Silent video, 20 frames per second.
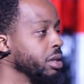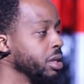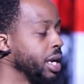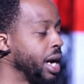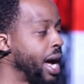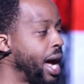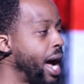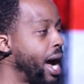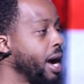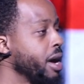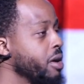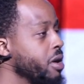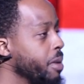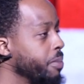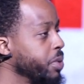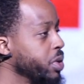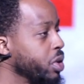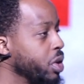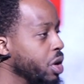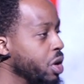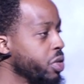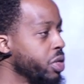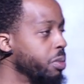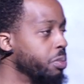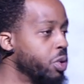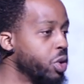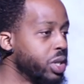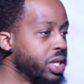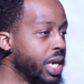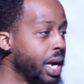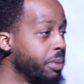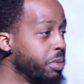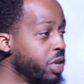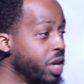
The higher up you go, the more time